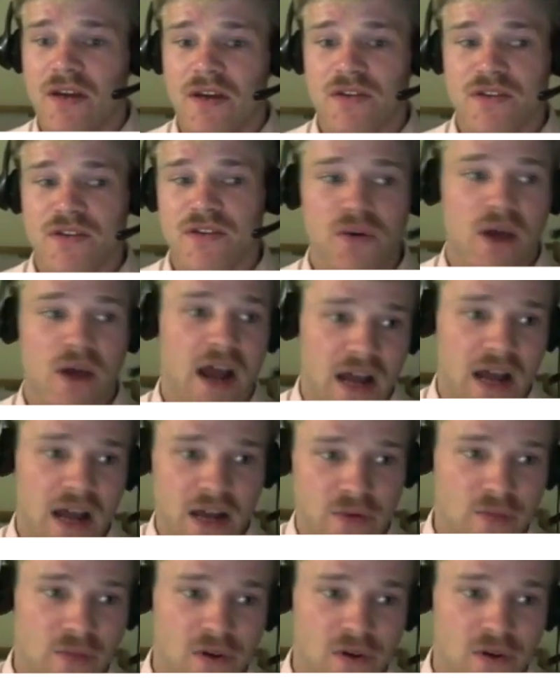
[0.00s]
So how
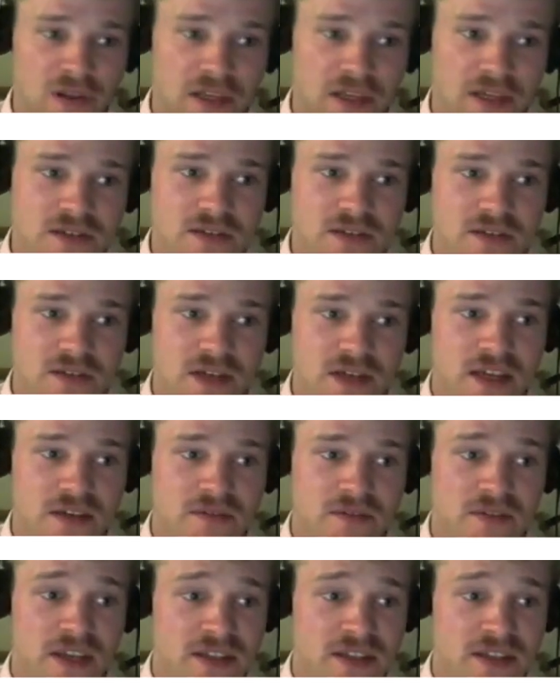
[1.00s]
do we model this in